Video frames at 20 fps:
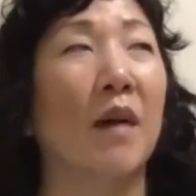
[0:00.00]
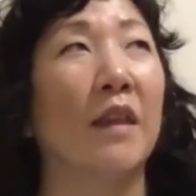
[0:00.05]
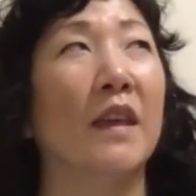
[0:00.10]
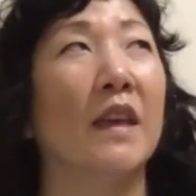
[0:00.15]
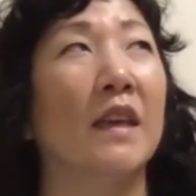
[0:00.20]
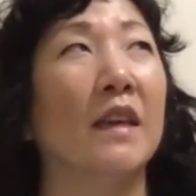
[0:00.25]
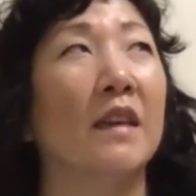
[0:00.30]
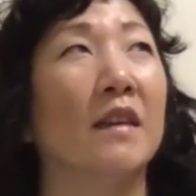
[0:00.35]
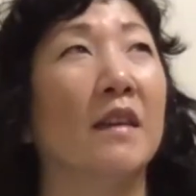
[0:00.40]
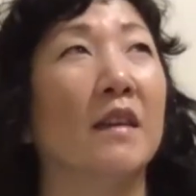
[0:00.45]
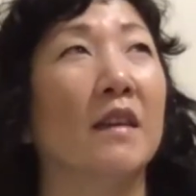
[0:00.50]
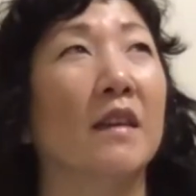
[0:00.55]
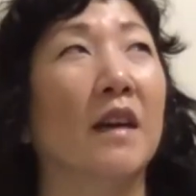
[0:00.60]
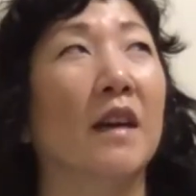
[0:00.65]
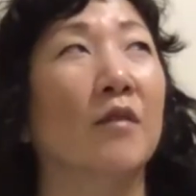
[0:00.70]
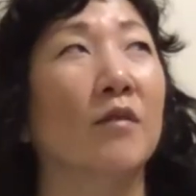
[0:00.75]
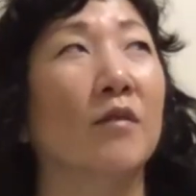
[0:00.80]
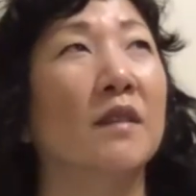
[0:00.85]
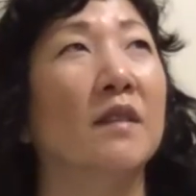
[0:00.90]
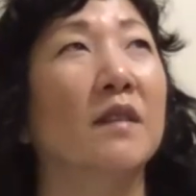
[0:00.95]
think
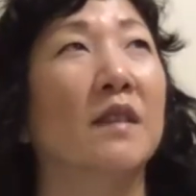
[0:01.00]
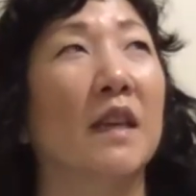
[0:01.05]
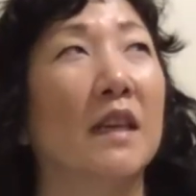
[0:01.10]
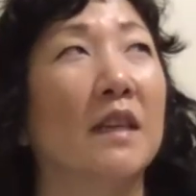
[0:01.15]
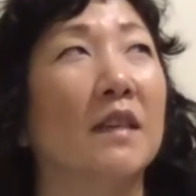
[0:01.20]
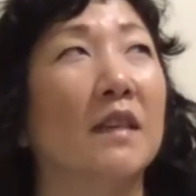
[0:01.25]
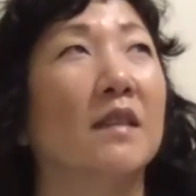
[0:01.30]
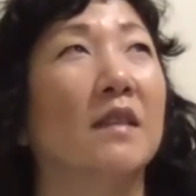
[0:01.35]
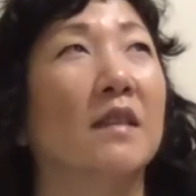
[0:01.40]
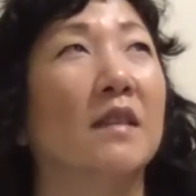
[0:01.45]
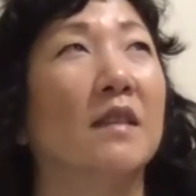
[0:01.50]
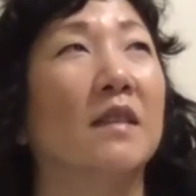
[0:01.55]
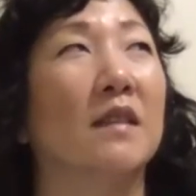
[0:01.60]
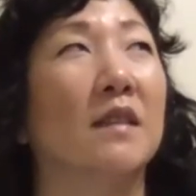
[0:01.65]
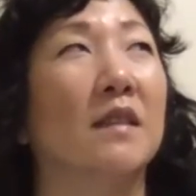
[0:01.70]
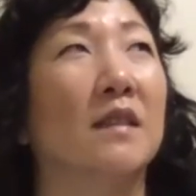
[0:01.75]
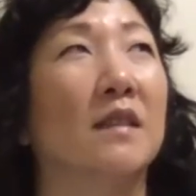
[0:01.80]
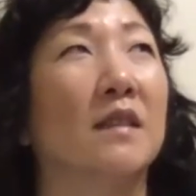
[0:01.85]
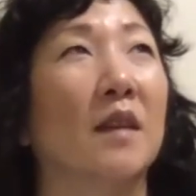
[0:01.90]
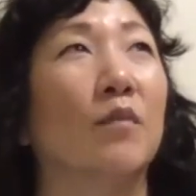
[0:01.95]
I would say
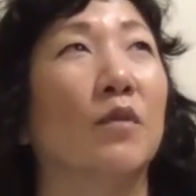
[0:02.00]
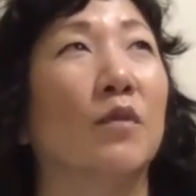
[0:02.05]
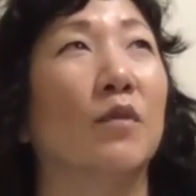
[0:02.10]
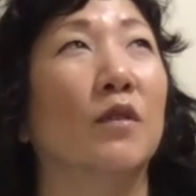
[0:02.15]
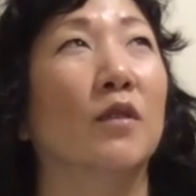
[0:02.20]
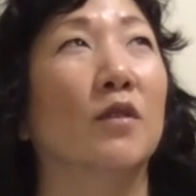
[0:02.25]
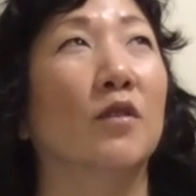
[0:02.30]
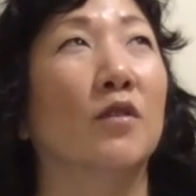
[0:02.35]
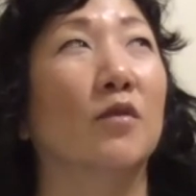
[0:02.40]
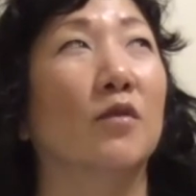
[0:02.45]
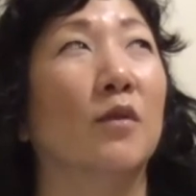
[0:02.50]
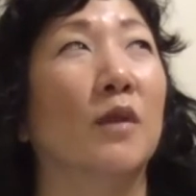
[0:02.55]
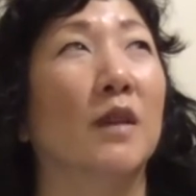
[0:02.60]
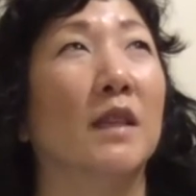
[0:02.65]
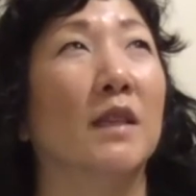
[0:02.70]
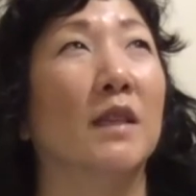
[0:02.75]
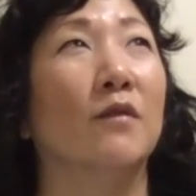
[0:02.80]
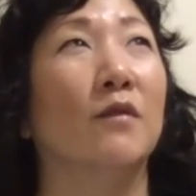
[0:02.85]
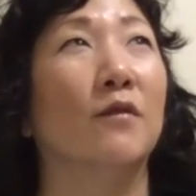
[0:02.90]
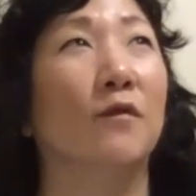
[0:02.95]
December
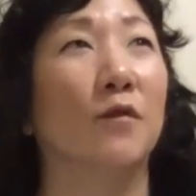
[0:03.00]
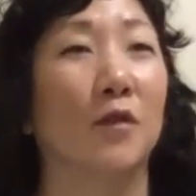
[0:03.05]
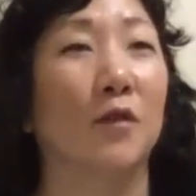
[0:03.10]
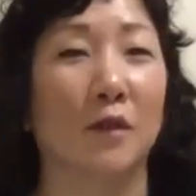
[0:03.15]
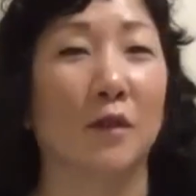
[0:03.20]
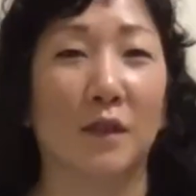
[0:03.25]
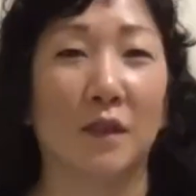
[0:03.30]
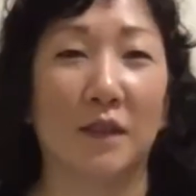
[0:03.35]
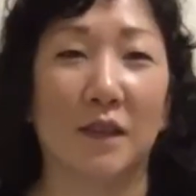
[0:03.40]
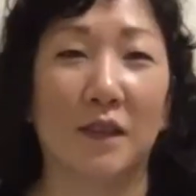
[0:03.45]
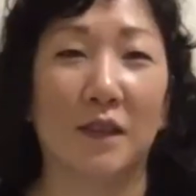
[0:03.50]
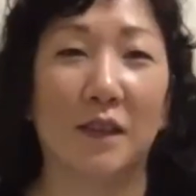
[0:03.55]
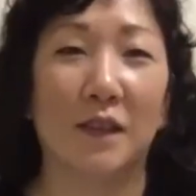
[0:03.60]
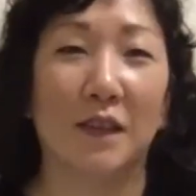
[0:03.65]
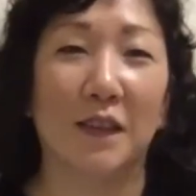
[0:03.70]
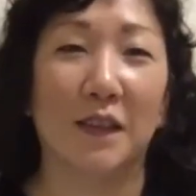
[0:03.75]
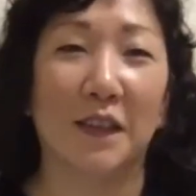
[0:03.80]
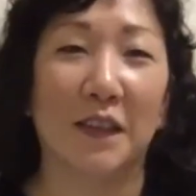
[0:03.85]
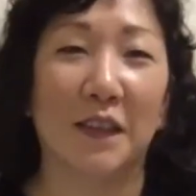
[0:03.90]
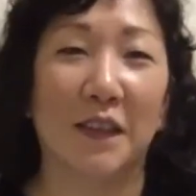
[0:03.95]
21st.
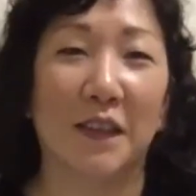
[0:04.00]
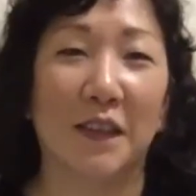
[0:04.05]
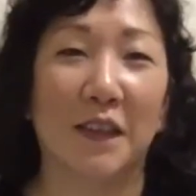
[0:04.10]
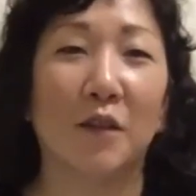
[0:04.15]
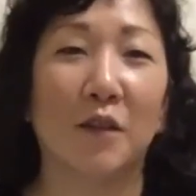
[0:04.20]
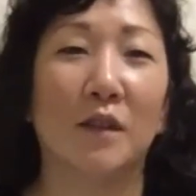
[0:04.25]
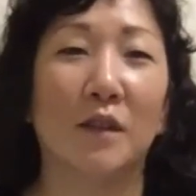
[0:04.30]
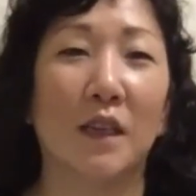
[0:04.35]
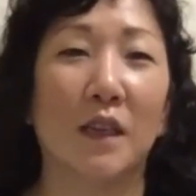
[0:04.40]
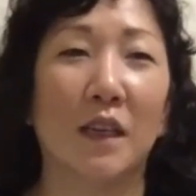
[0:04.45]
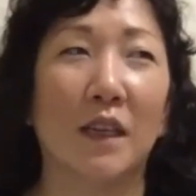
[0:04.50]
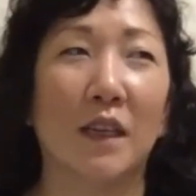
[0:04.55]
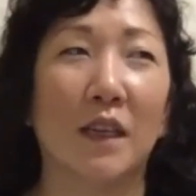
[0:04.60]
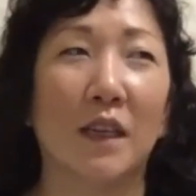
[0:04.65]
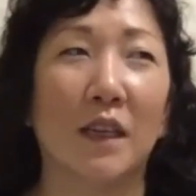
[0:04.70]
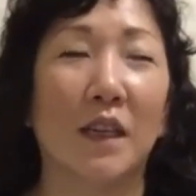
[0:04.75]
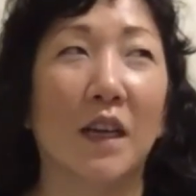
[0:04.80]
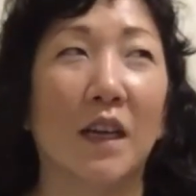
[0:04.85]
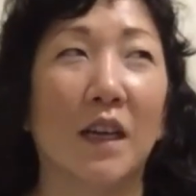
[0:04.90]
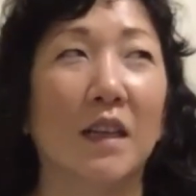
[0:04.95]
I would
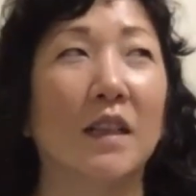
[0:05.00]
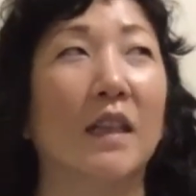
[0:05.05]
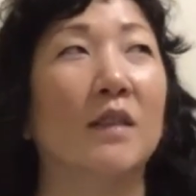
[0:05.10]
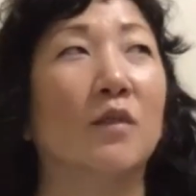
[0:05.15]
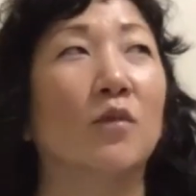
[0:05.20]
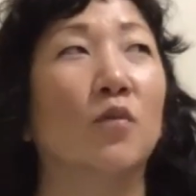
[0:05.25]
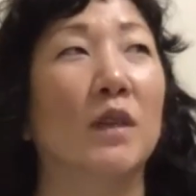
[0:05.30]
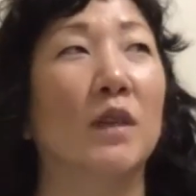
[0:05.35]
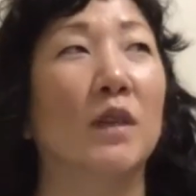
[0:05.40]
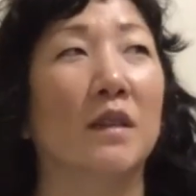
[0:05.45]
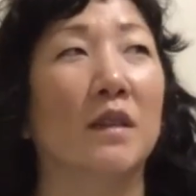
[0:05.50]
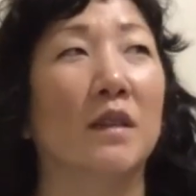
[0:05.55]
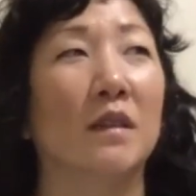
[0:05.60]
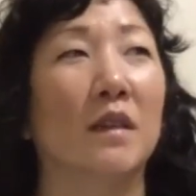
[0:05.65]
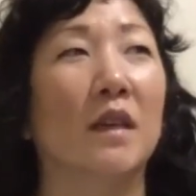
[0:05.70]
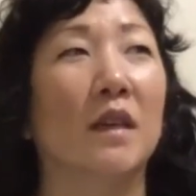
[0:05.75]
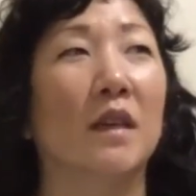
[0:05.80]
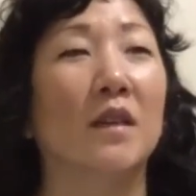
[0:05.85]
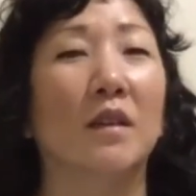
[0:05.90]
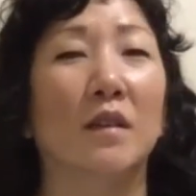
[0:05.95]
say that's when,
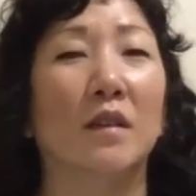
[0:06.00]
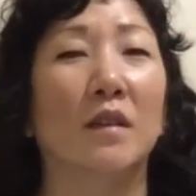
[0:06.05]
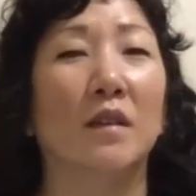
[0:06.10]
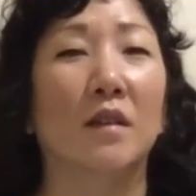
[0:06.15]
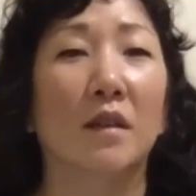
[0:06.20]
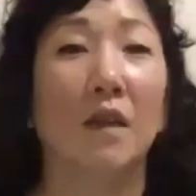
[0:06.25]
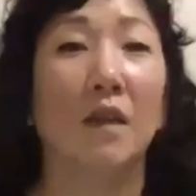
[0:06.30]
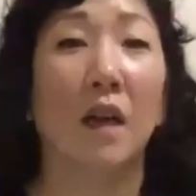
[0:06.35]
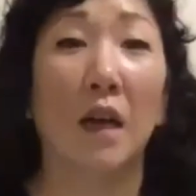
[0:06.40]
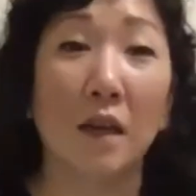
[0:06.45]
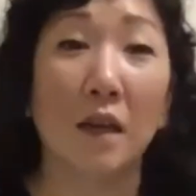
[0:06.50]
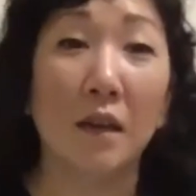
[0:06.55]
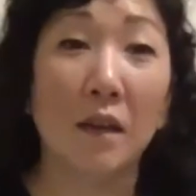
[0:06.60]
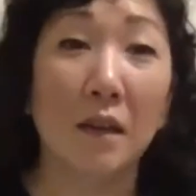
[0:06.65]
huh?